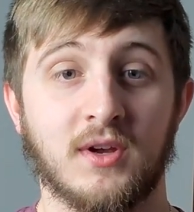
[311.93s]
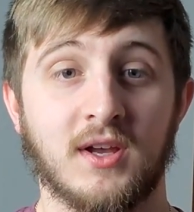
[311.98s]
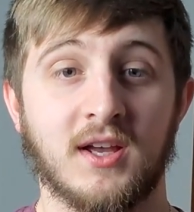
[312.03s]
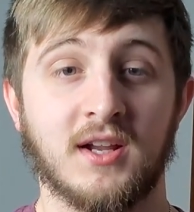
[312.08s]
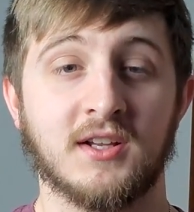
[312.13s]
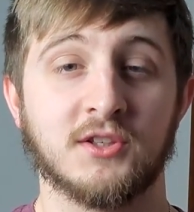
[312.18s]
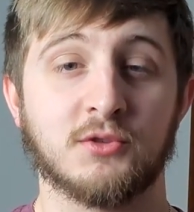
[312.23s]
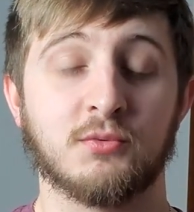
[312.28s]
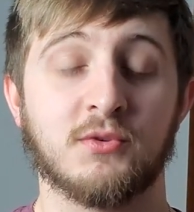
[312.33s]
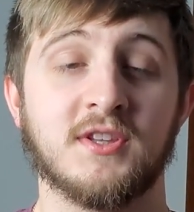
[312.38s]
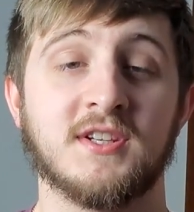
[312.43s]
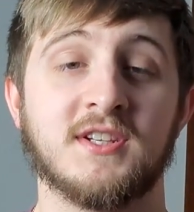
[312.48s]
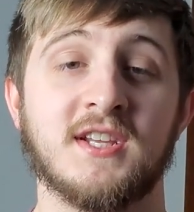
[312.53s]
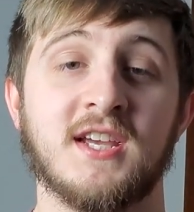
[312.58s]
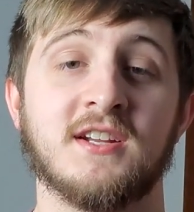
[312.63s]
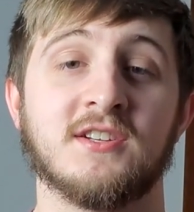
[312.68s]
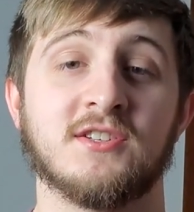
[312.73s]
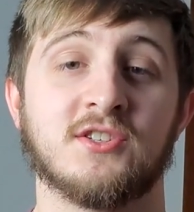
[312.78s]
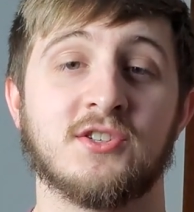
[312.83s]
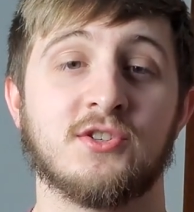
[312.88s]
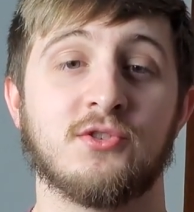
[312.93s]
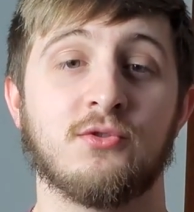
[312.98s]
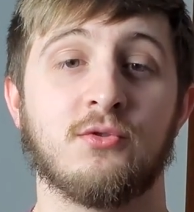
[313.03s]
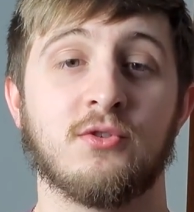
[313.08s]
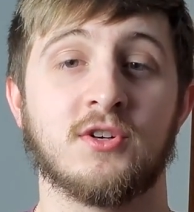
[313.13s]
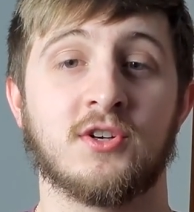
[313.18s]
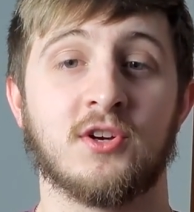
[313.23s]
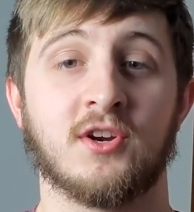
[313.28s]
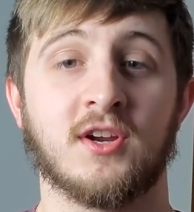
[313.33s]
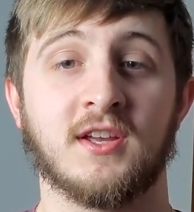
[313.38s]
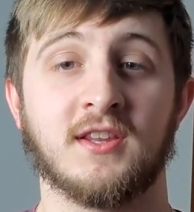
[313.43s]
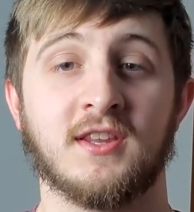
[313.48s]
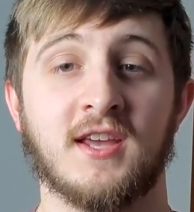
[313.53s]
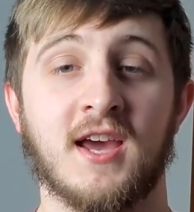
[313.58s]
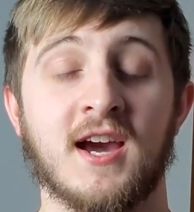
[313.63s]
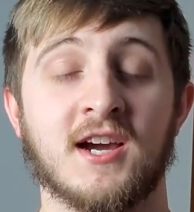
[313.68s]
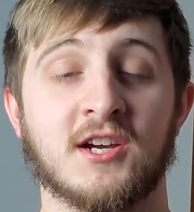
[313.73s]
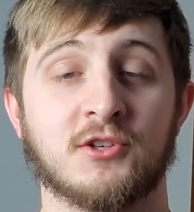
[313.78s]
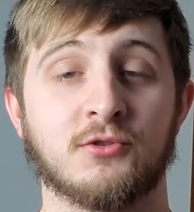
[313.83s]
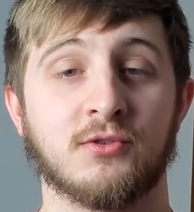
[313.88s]
And it's where the data is stored during the
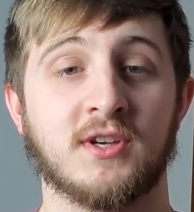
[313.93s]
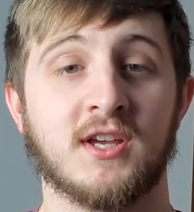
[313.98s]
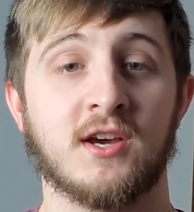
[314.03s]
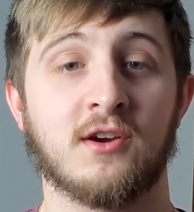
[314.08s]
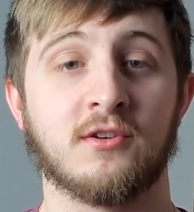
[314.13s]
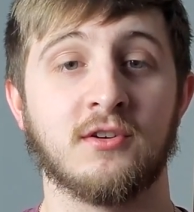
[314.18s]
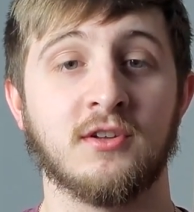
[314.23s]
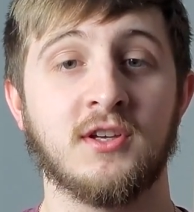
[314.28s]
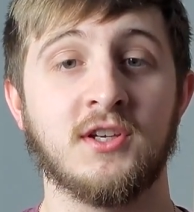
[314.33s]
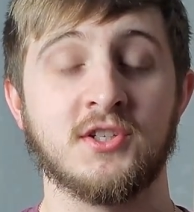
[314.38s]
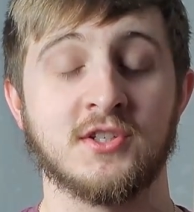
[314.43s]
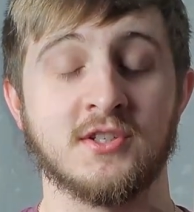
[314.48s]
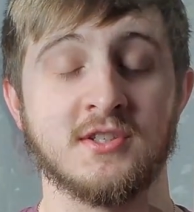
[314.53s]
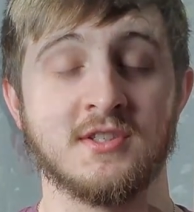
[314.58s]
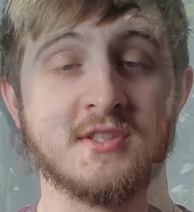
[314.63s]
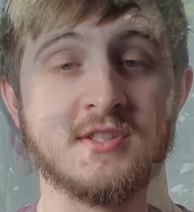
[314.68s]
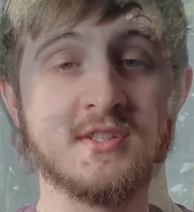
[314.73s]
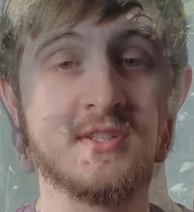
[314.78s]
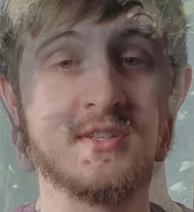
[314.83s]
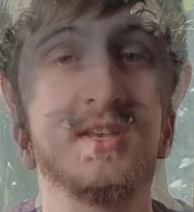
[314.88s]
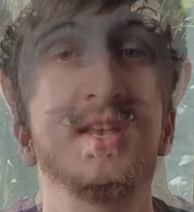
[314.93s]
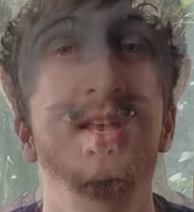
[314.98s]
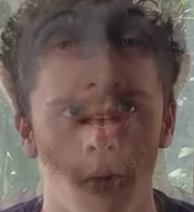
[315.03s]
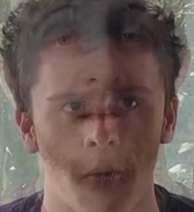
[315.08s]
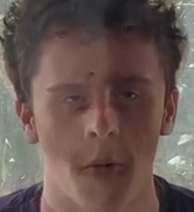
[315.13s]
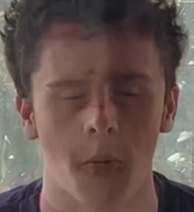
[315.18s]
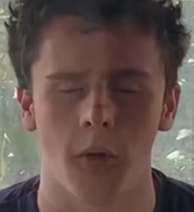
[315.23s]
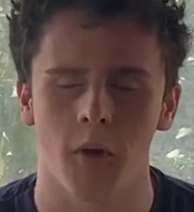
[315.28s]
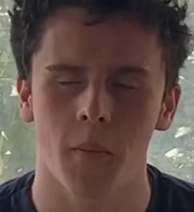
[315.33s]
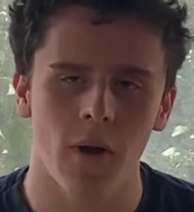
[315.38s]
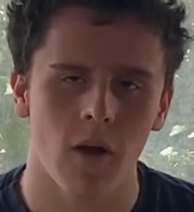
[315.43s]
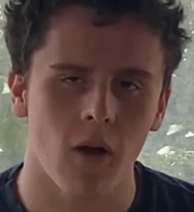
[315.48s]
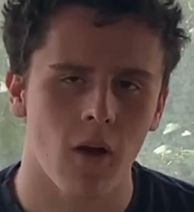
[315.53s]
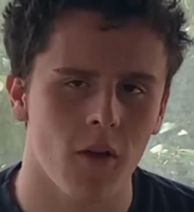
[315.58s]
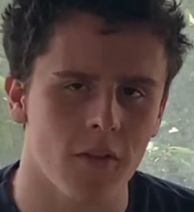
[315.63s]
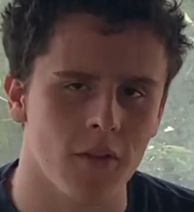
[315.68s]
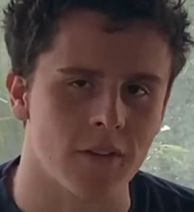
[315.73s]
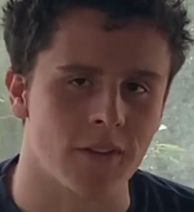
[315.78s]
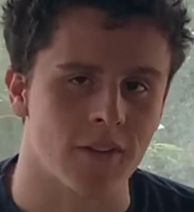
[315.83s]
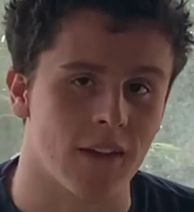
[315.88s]
actual calculations. What about
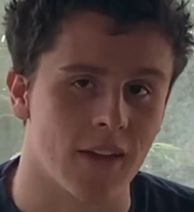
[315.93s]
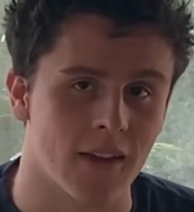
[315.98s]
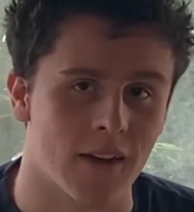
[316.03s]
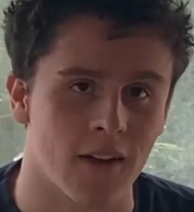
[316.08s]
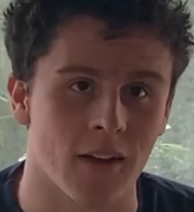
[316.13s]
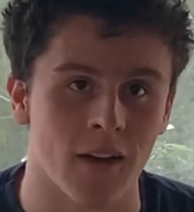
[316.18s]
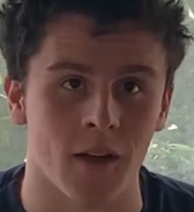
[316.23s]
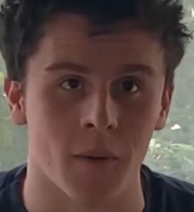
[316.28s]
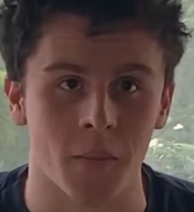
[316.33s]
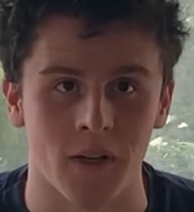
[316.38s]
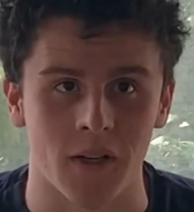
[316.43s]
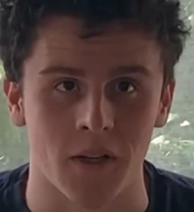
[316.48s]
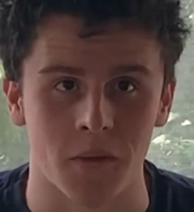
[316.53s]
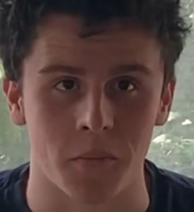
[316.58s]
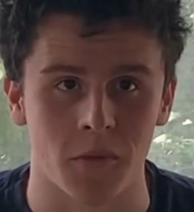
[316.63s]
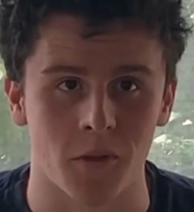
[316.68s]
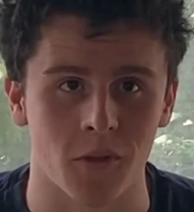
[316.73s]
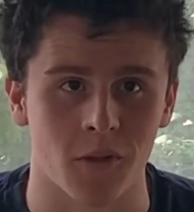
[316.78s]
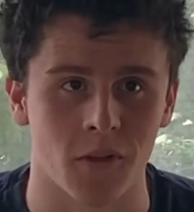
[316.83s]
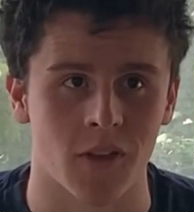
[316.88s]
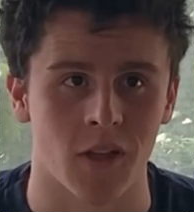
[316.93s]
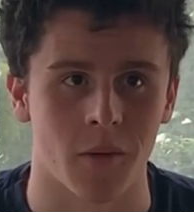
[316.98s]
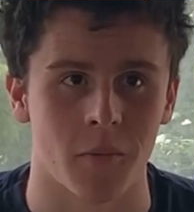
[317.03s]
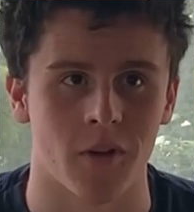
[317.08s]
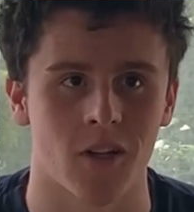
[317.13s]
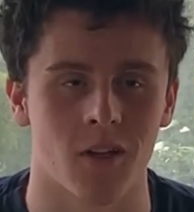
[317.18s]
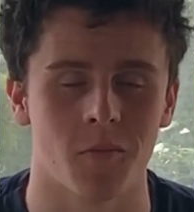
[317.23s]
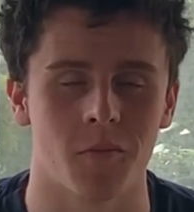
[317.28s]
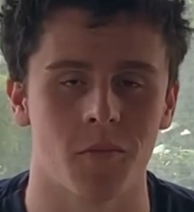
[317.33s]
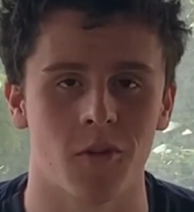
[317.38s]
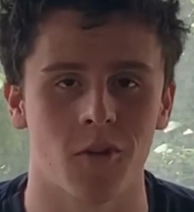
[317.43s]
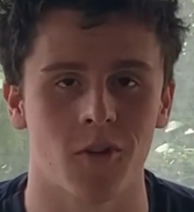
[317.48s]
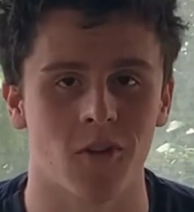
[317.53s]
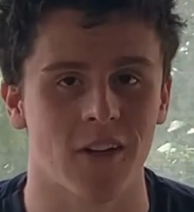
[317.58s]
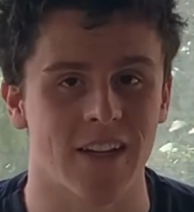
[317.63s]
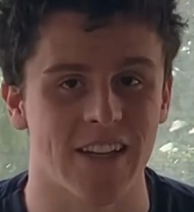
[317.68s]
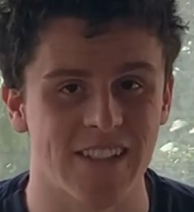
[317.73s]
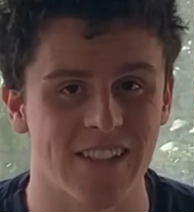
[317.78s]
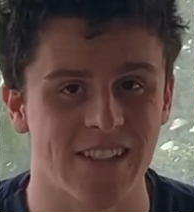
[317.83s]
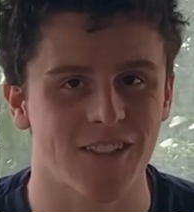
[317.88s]
all the data on my computer that my
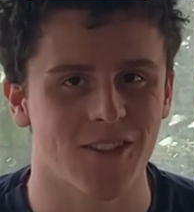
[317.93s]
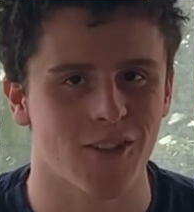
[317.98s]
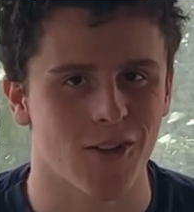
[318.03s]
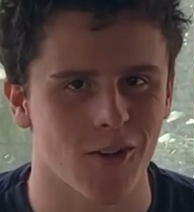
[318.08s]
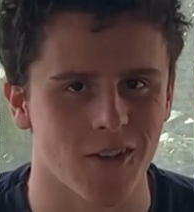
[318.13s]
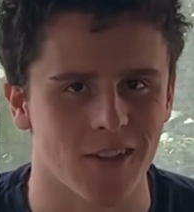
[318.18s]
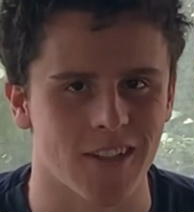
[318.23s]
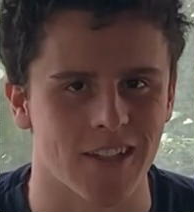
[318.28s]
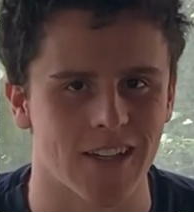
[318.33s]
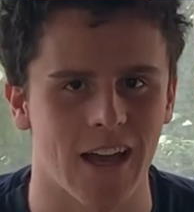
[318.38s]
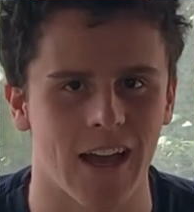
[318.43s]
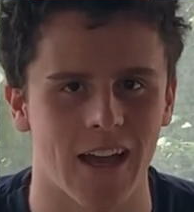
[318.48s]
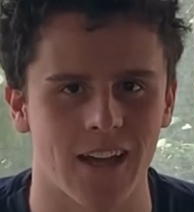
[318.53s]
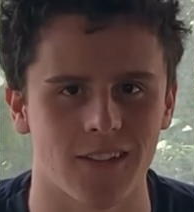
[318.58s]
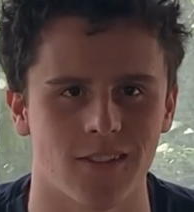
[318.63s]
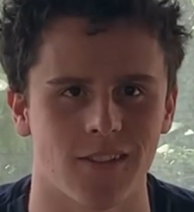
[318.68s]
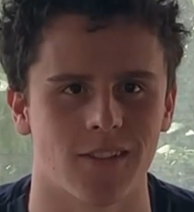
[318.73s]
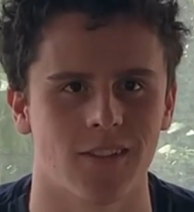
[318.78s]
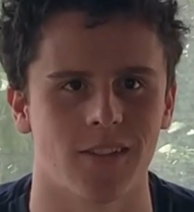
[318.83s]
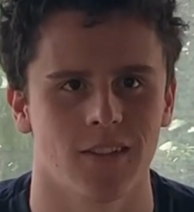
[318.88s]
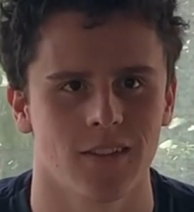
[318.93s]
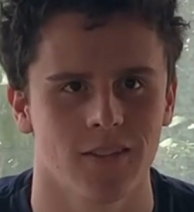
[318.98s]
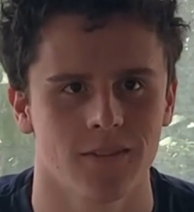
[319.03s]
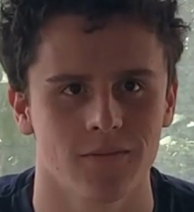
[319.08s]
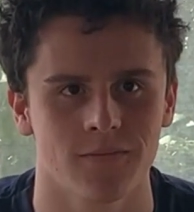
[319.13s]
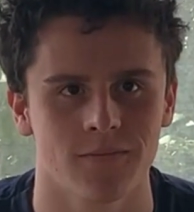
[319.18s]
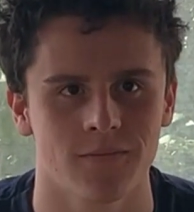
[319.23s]
computer isn't currently accessing?